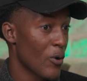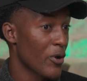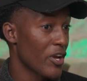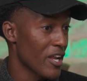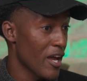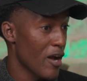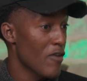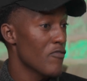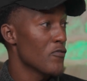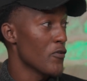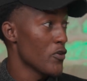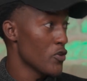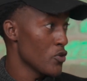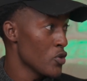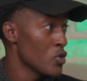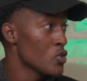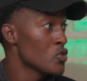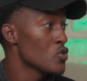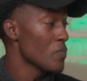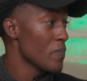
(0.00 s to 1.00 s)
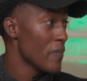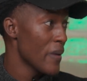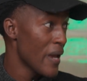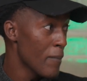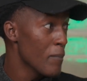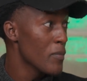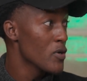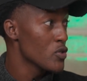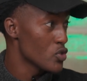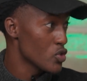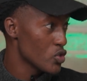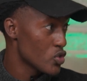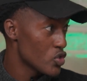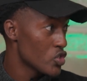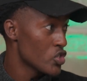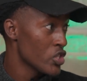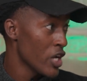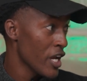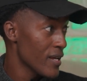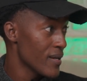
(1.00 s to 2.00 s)
Okay, now for you to be able to
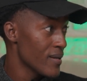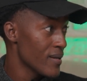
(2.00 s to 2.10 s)
trade,